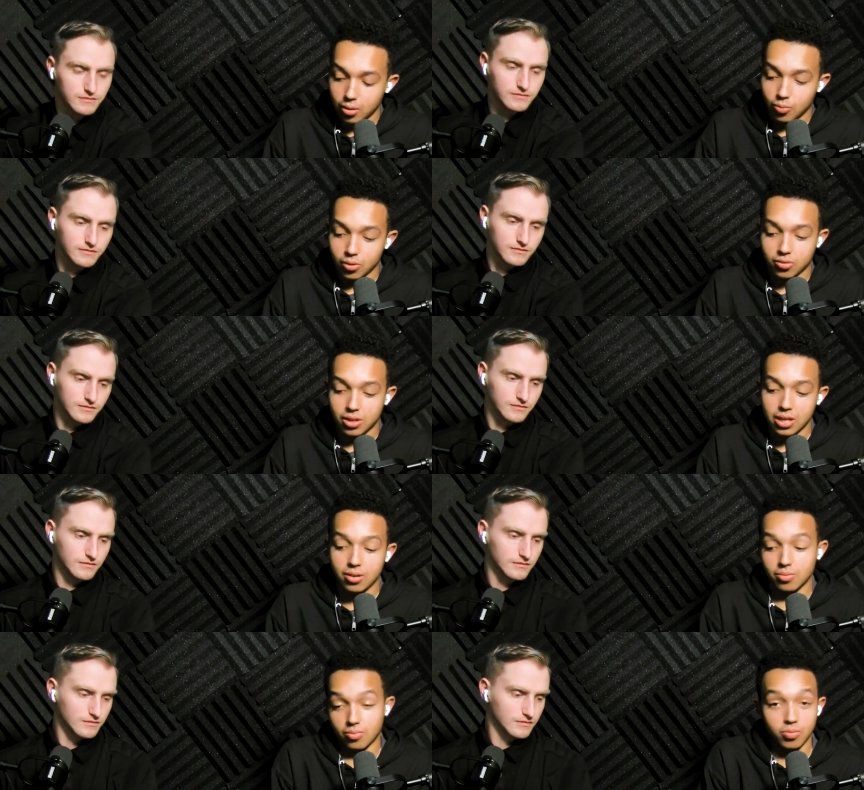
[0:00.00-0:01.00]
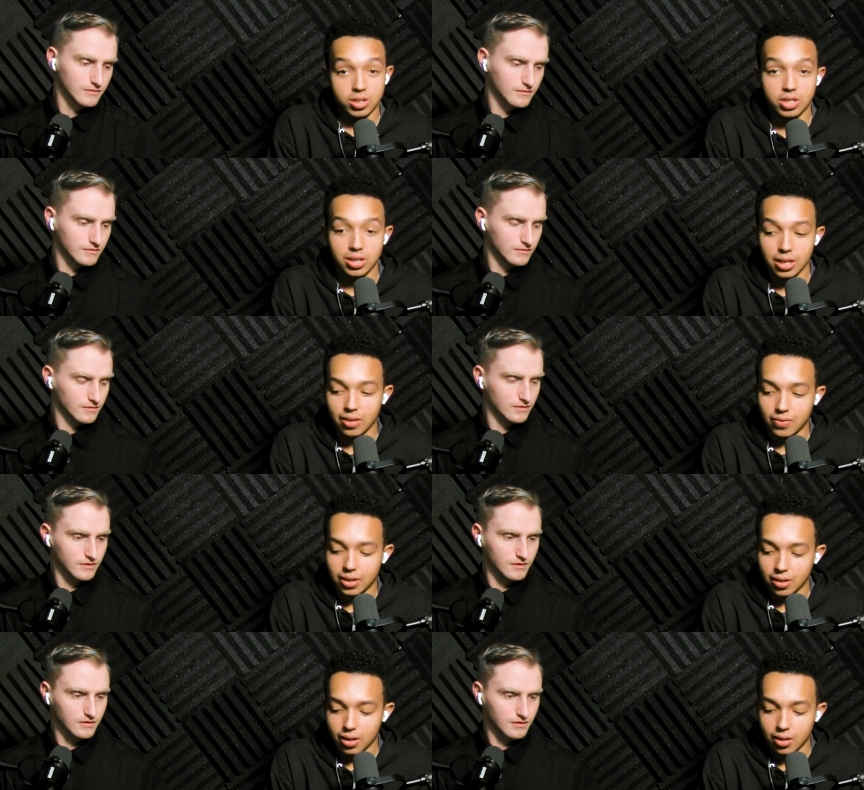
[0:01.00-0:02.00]
Speaker 1: we'll see what you think of it.
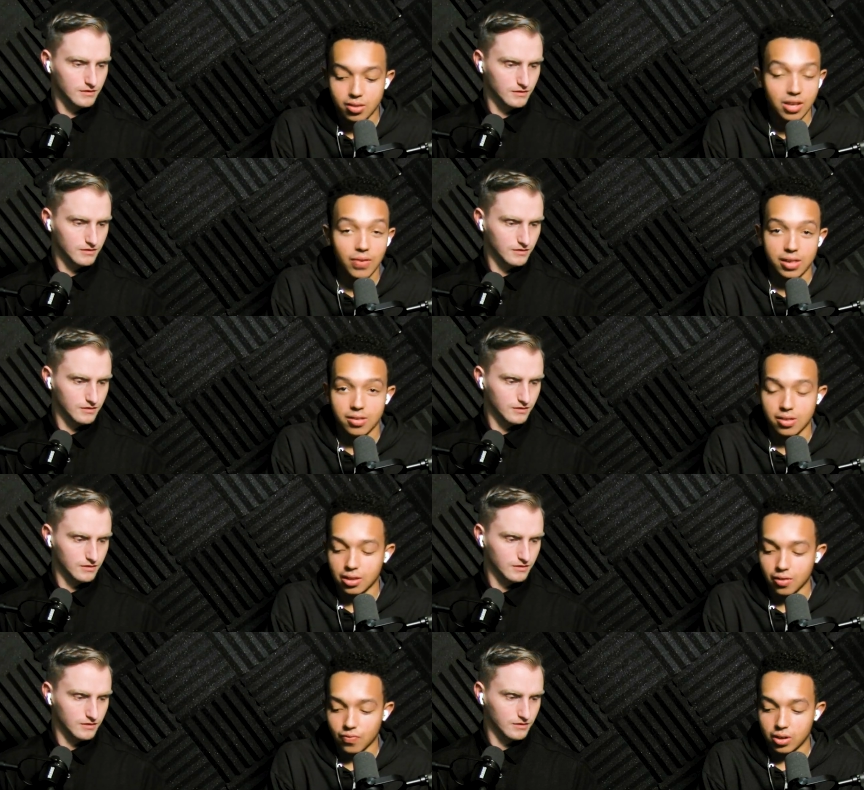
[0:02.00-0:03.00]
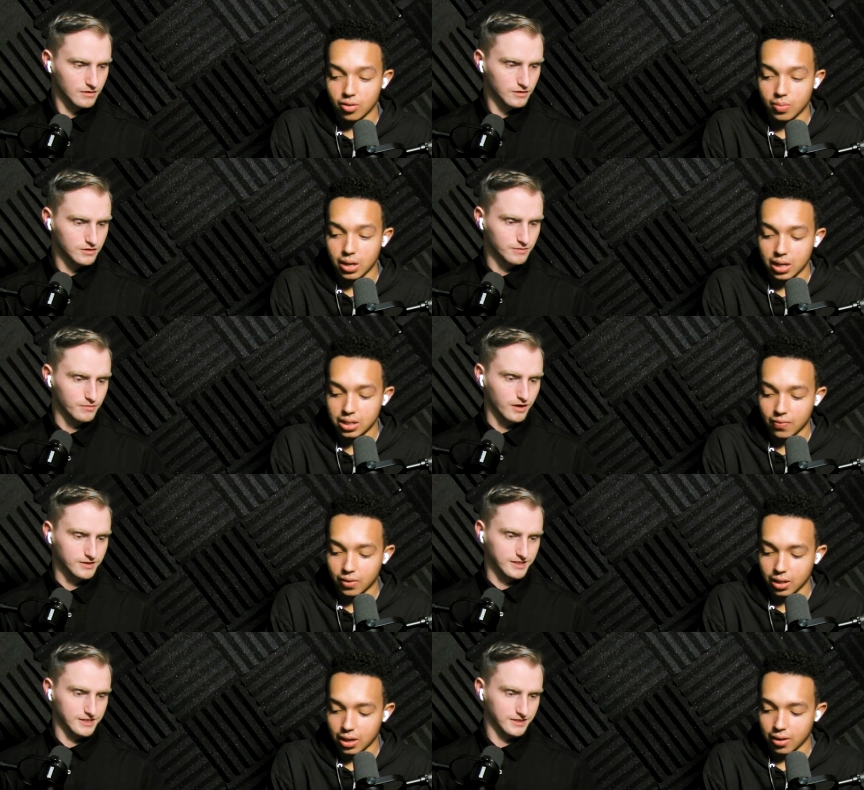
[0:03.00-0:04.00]
And Steve hasn't seen this video, but Should I
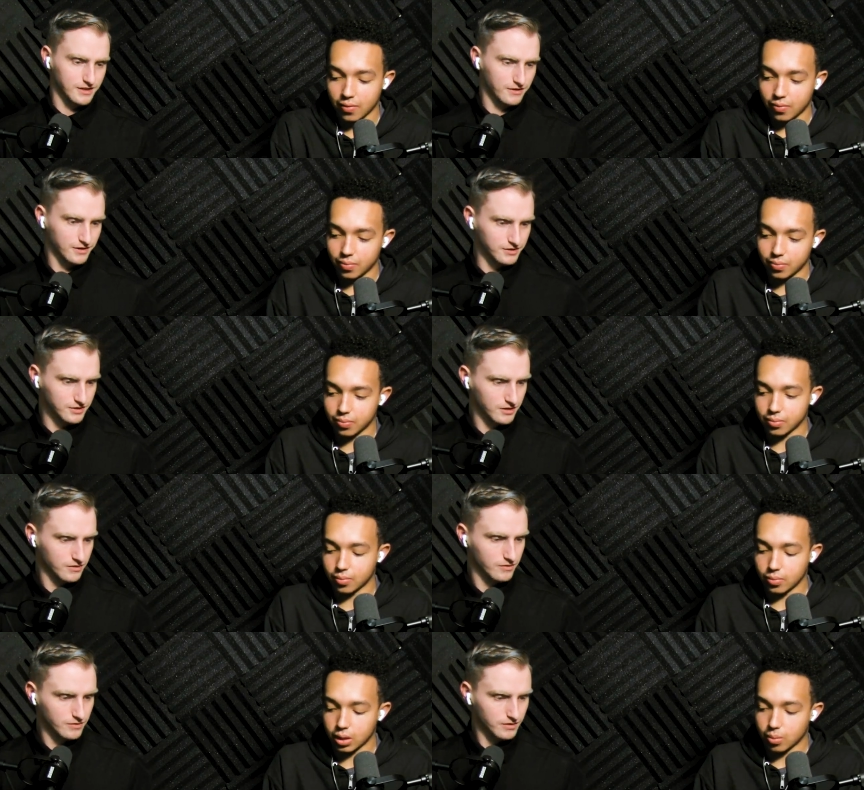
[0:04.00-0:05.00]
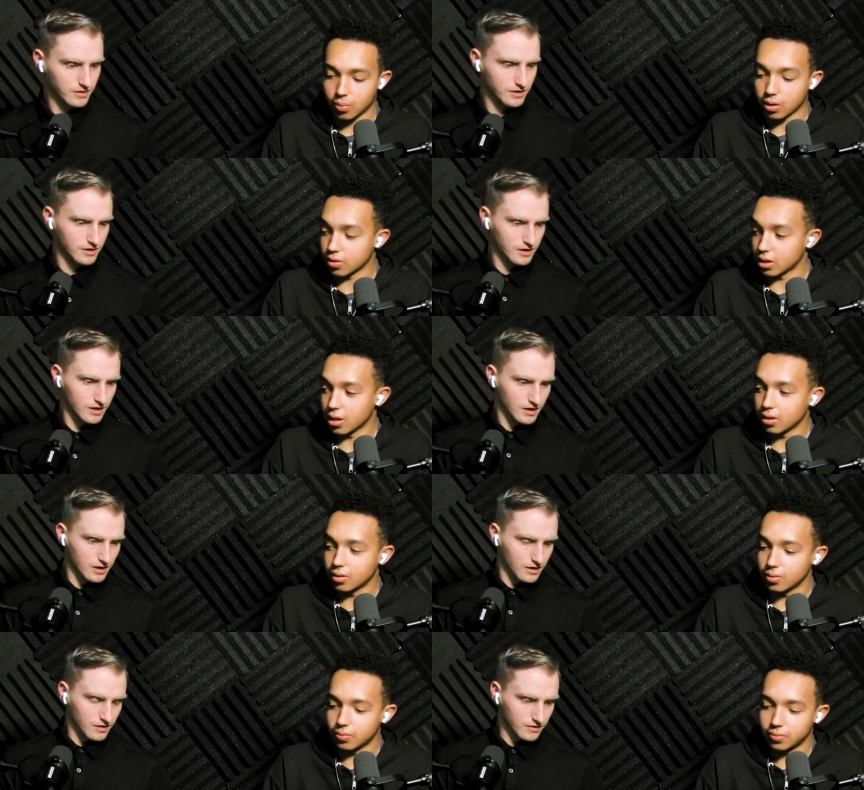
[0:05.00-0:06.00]
definitely pause have. Here, cause... Pause it again?
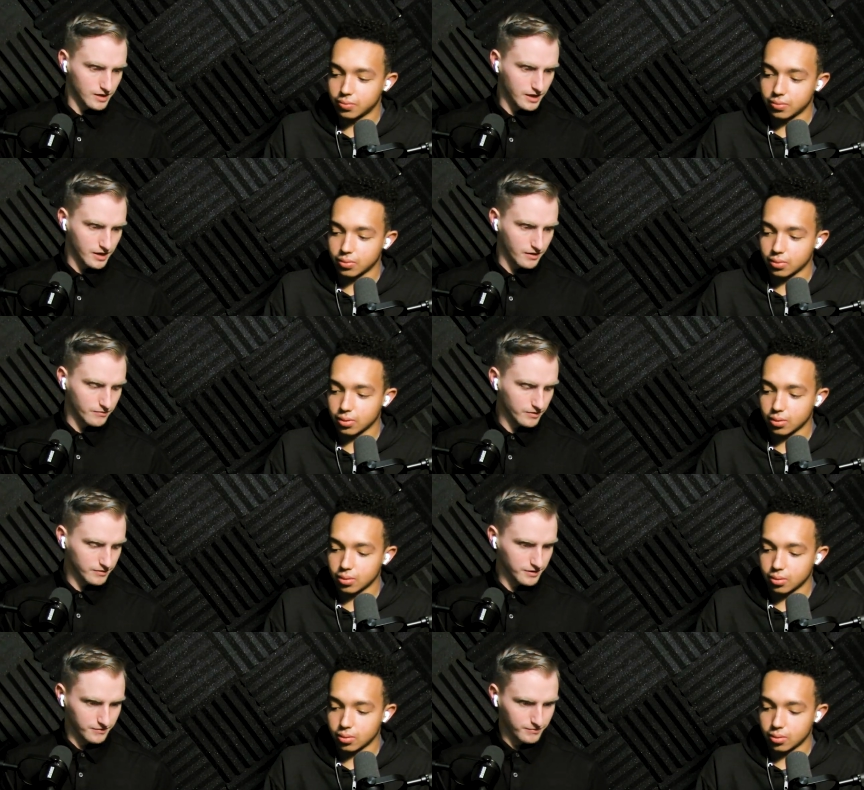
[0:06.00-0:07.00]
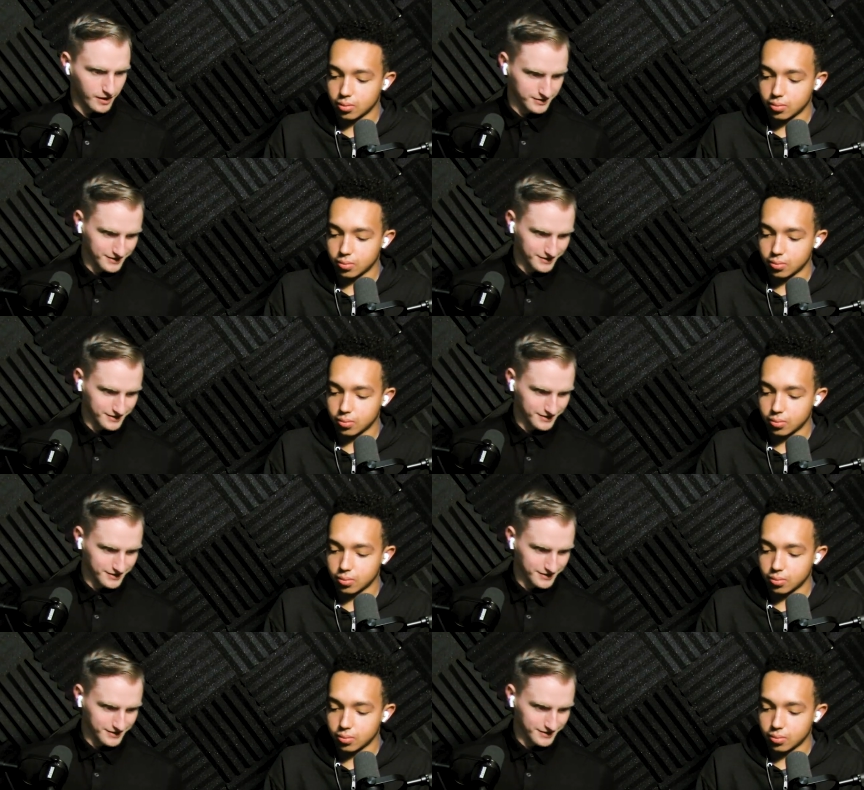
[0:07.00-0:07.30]
Speaker 2: Yeah, yeah. Well, here, pause it.